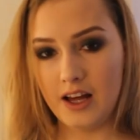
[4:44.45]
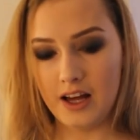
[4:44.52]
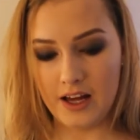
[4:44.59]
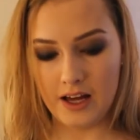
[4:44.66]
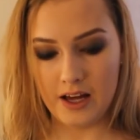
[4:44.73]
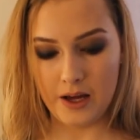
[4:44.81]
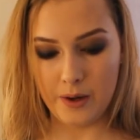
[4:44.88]

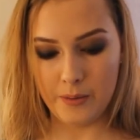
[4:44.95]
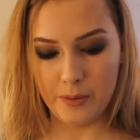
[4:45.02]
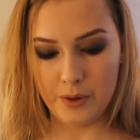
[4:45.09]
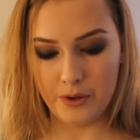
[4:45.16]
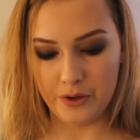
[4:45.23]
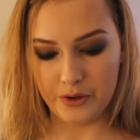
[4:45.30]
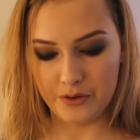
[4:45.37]

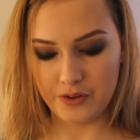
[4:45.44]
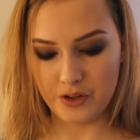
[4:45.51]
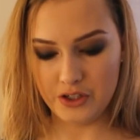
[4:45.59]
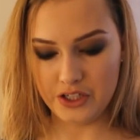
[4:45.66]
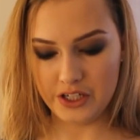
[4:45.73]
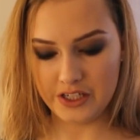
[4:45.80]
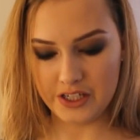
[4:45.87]
Another
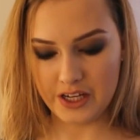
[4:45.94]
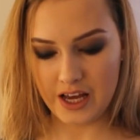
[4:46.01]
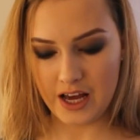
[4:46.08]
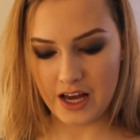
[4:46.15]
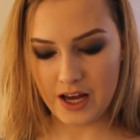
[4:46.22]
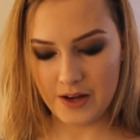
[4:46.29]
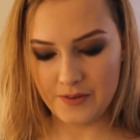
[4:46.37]
foundation I
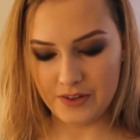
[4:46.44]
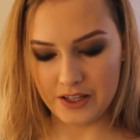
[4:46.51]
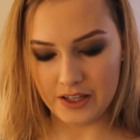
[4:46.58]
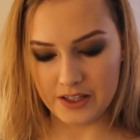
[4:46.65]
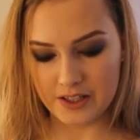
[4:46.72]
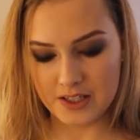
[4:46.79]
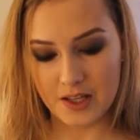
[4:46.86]
have
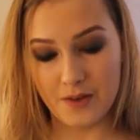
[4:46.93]
is